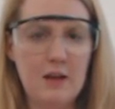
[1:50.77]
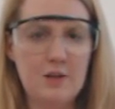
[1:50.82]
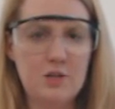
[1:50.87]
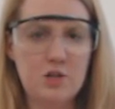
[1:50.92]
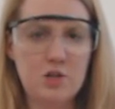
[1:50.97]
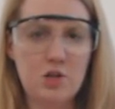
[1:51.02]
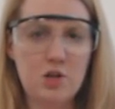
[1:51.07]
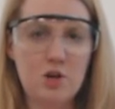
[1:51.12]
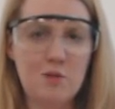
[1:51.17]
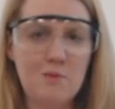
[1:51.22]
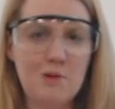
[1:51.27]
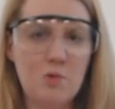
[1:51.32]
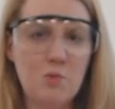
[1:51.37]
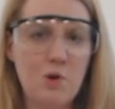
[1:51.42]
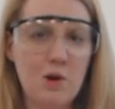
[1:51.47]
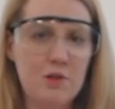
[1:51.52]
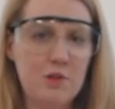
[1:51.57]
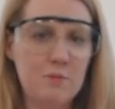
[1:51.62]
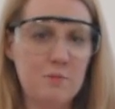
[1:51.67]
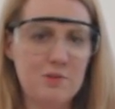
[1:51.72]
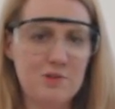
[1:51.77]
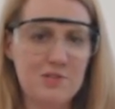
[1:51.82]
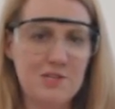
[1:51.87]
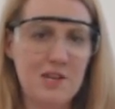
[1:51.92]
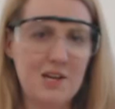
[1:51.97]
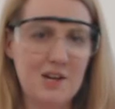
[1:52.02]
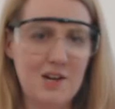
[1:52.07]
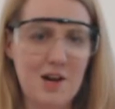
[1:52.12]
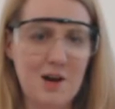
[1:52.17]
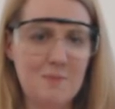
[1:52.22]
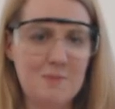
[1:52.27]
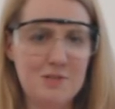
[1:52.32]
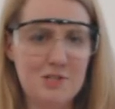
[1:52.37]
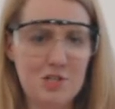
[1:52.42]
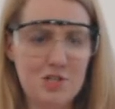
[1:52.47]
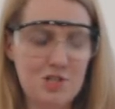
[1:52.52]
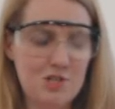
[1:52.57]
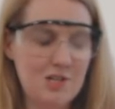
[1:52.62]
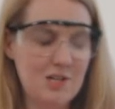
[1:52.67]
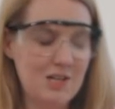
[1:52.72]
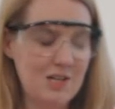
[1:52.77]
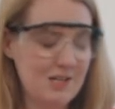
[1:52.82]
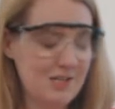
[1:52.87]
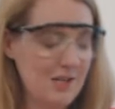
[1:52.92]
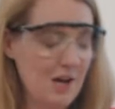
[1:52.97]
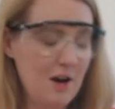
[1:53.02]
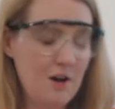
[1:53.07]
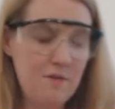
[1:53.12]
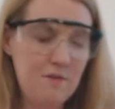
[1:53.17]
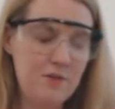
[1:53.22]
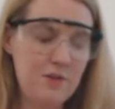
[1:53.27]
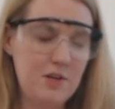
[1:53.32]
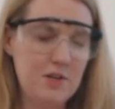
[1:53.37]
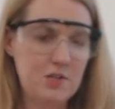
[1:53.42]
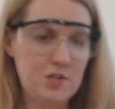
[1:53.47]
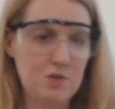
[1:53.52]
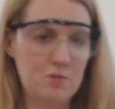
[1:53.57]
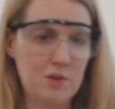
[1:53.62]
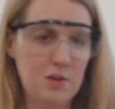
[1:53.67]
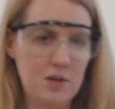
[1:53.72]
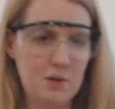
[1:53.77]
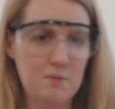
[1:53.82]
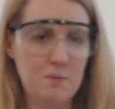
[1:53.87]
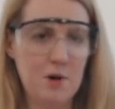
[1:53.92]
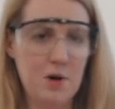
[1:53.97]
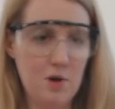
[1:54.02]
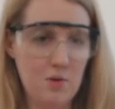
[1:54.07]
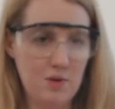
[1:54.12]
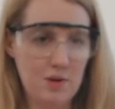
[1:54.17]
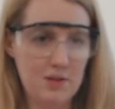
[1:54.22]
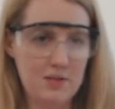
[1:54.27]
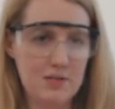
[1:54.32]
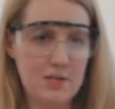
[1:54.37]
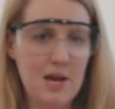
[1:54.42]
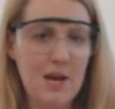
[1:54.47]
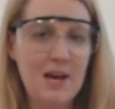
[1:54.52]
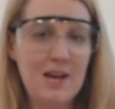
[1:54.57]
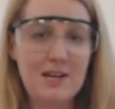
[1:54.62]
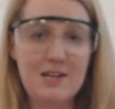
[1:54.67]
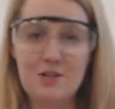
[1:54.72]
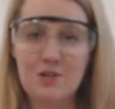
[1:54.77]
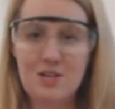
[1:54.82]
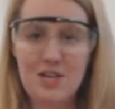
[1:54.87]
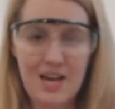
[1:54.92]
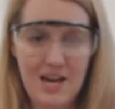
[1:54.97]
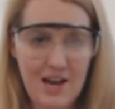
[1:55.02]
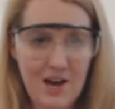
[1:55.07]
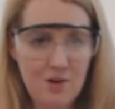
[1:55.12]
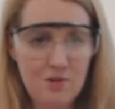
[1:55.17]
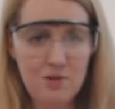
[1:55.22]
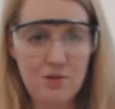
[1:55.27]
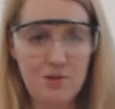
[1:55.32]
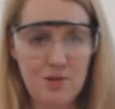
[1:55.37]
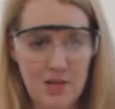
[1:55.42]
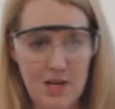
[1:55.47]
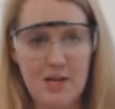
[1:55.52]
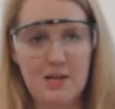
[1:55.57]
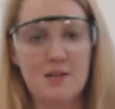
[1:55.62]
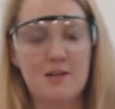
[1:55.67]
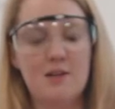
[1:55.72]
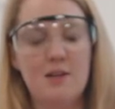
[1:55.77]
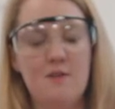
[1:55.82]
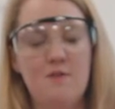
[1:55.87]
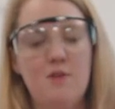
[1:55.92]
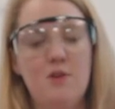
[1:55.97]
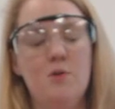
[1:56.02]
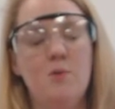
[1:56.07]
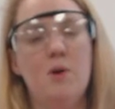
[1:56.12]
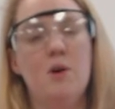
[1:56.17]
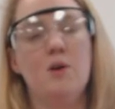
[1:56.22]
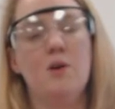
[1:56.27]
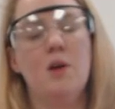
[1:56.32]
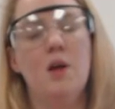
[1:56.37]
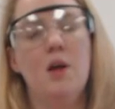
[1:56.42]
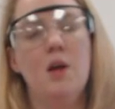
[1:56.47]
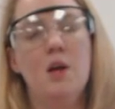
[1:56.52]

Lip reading: determine what the percent composition is of these three components, to calculate it, if you will.